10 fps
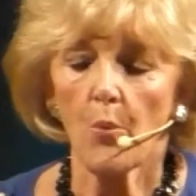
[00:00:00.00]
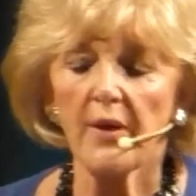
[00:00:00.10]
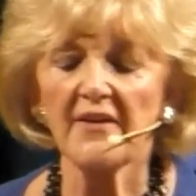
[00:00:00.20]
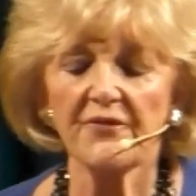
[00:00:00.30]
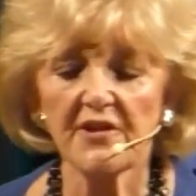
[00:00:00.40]

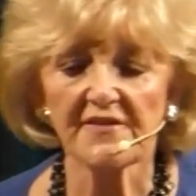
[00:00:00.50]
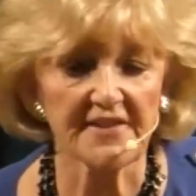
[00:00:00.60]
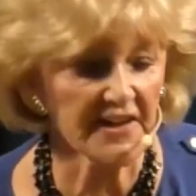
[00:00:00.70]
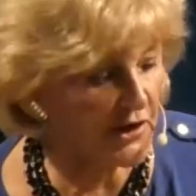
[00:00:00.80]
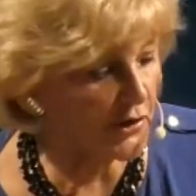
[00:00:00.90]
We live in a
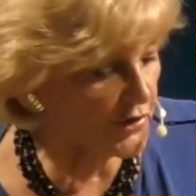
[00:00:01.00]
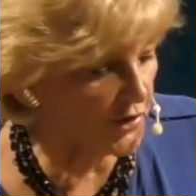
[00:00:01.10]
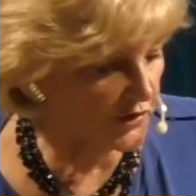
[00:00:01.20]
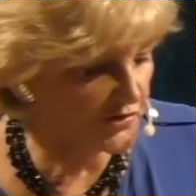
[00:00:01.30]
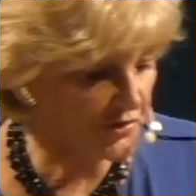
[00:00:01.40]
secular
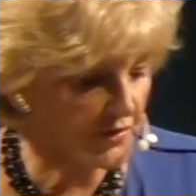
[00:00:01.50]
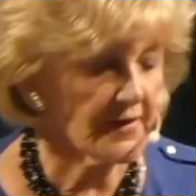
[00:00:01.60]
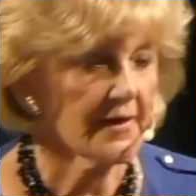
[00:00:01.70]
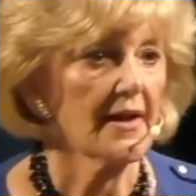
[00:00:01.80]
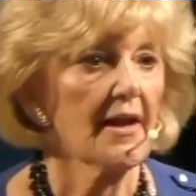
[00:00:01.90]
culture
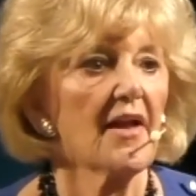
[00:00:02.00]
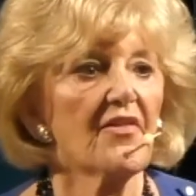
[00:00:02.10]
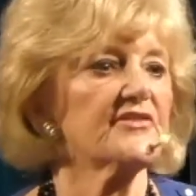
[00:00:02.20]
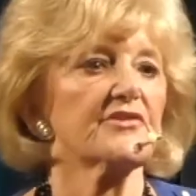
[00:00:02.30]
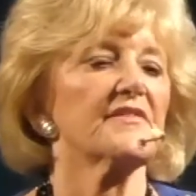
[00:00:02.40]

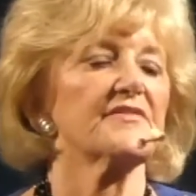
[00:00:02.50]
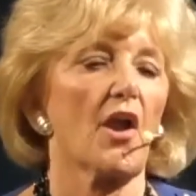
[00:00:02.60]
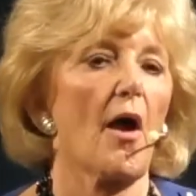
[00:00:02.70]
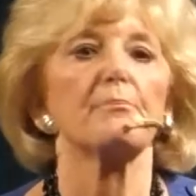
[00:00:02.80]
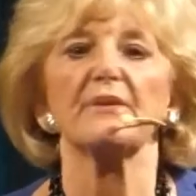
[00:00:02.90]
that does
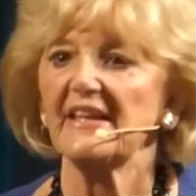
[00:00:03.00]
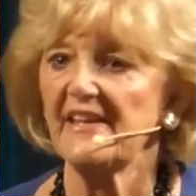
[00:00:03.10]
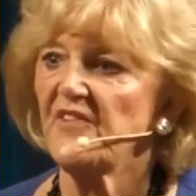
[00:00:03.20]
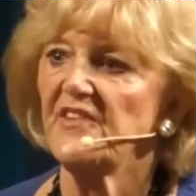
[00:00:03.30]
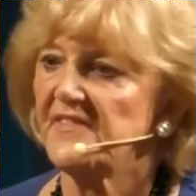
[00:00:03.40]
not
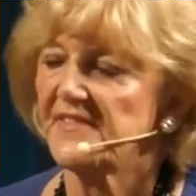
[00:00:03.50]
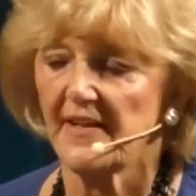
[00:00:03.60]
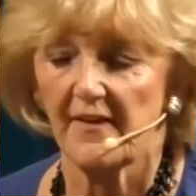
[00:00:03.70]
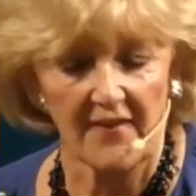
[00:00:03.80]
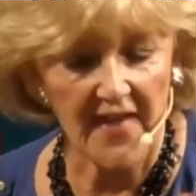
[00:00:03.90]
believe in sin.